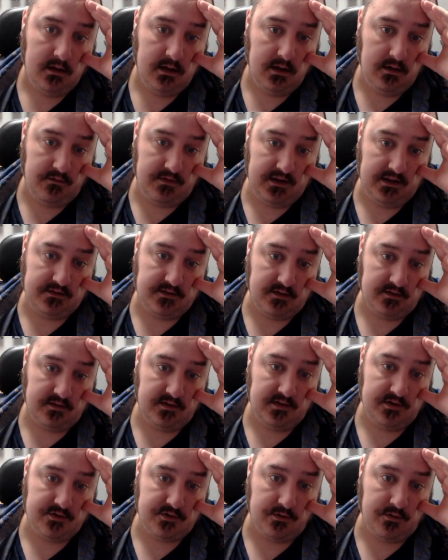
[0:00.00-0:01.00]
If they
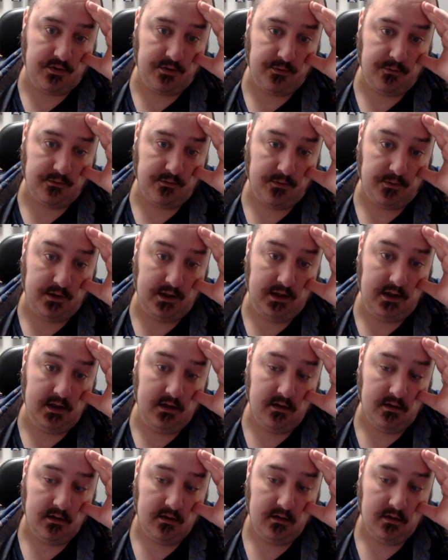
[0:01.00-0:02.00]
seriously drew
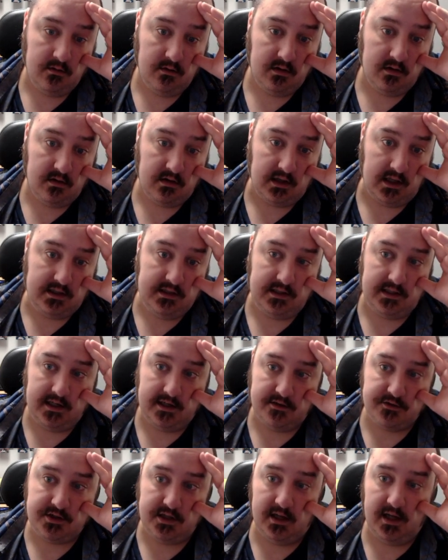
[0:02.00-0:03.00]
3 lightning
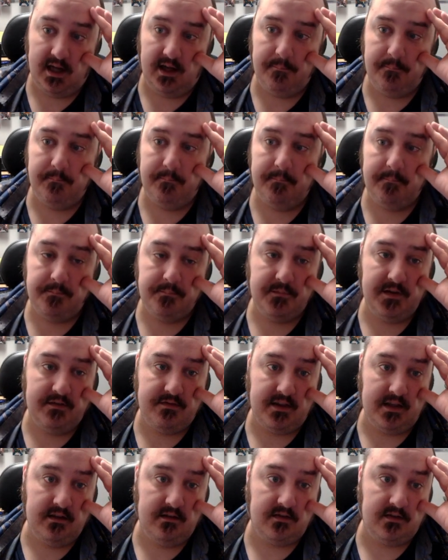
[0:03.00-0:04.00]
energy up, if
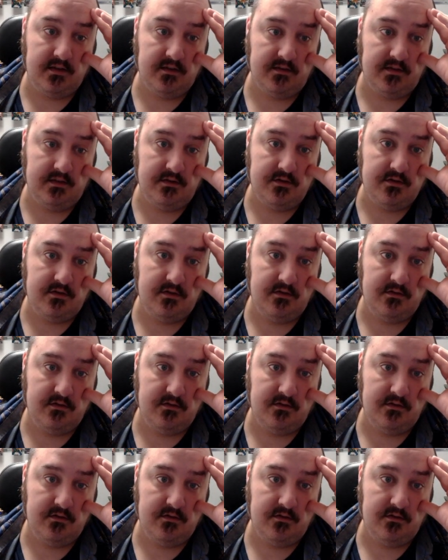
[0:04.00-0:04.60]
they seriously